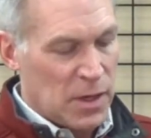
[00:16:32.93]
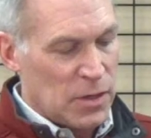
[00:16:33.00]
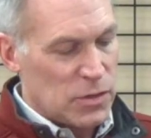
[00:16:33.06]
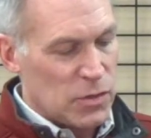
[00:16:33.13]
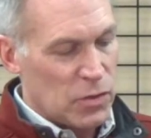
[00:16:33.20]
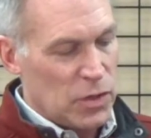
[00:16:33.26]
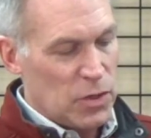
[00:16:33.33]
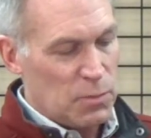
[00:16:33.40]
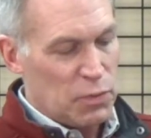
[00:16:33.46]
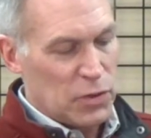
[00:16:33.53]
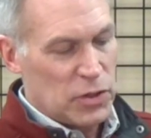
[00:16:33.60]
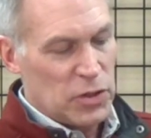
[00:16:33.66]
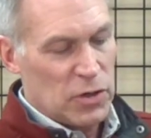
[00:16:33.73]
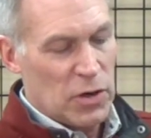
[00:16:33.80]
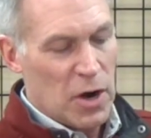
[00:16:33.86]
So you
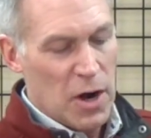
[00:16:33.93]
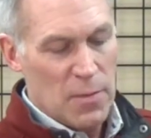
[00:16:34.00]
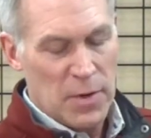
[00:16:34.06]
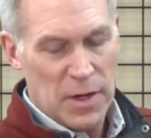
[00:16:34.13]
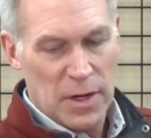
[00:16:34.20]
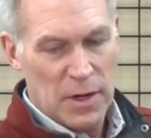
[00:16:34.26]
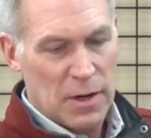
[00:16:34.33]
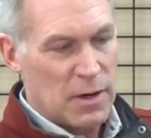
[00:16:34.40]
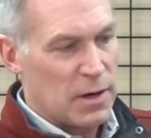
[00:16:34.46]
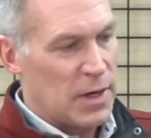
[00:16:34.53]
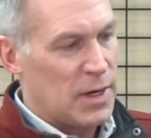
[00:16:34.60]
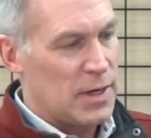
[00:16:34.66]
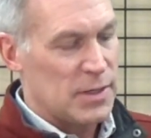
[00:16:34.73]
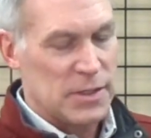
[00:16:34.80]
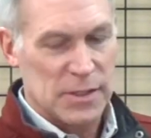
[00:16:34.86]
put your arm in here
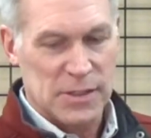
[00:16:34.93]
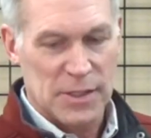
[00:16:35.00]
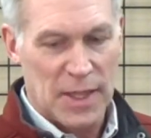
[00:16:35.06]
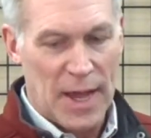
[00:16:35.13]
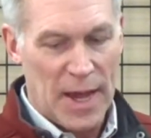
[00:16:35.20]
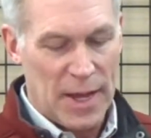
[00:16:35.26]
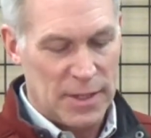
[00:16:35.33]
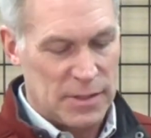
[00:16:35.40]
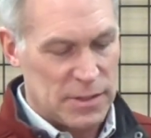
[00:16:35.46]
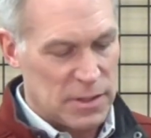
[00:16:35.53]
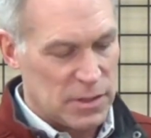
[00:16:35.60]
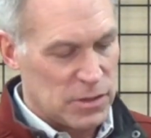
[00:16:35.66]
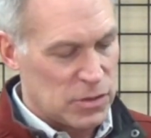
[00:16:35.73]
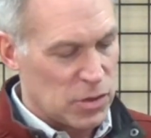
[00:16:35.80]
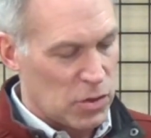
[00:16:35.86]
and it just slides.
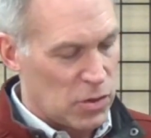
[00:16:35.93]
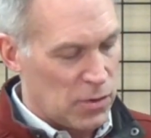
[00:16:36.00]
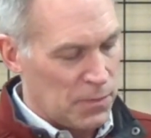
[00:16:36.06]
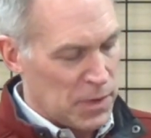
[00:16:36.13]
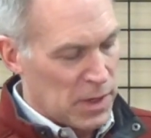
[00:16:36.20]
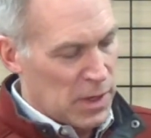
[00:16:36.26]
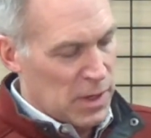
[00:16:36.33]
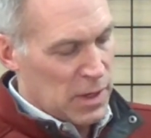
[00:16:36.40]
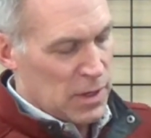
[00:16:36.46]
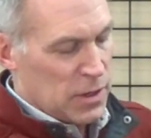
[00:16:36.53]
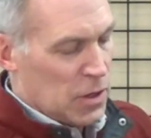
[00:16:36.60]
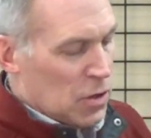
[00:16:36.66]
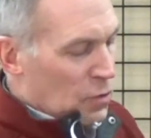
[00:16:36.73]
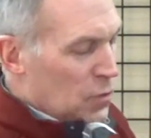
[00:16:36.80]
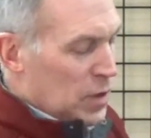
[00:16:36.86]
So,
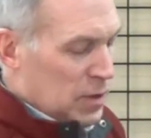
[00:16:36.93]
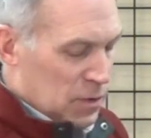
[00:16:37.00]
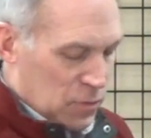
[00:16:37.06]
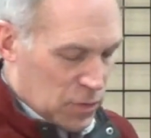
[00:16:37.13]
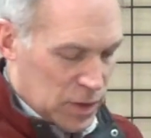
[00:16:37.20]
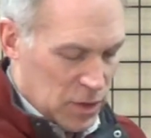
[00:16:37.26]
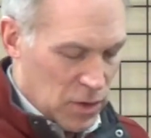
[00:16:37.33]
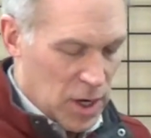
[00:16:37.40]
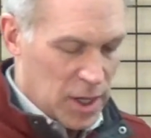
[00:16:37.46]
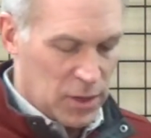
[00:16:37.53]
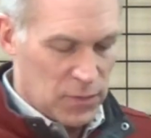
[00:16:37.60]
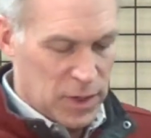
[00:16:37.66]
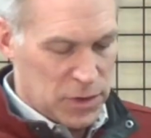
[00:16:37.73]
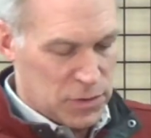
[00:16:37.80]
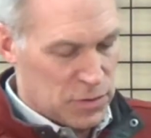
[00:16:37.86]
you know, we go all the
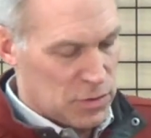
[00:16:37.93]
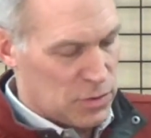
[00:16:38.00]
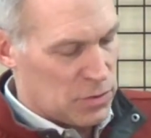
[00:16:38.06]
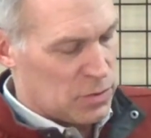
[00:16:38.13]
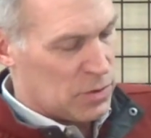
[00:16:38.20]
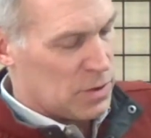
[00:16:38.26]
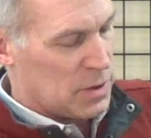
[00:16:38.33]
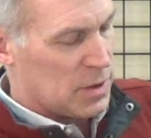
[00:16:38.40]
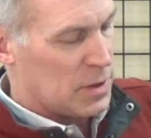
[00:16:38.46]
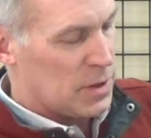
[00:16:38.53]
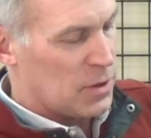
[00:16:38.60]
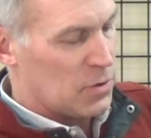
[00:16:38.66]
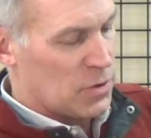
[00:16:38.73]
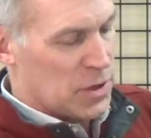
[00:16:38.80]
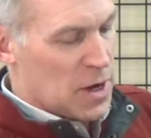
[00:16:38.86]
way through, you
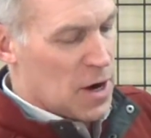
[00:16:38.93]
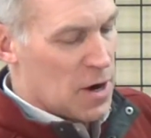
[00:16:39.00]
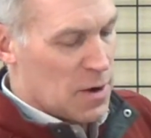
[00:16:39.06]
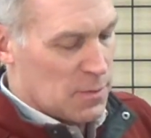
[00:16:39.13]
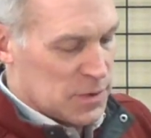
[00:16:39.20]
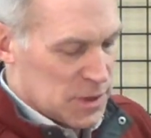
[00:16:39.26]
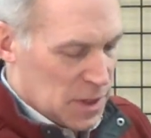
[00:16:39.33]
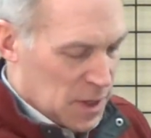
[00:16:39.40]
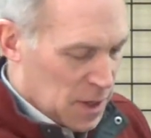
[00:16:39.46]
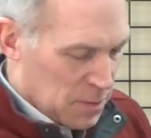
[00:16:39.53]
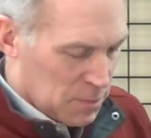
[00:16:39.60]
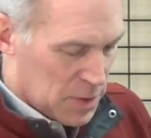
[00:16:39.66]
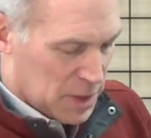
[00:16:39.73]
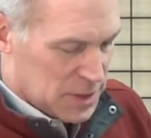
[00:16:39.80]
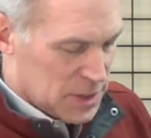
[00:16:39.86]
know, the arms,
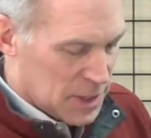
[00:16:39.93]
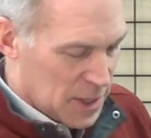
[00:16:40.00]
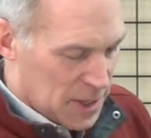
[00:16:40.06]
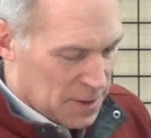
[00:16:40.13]
but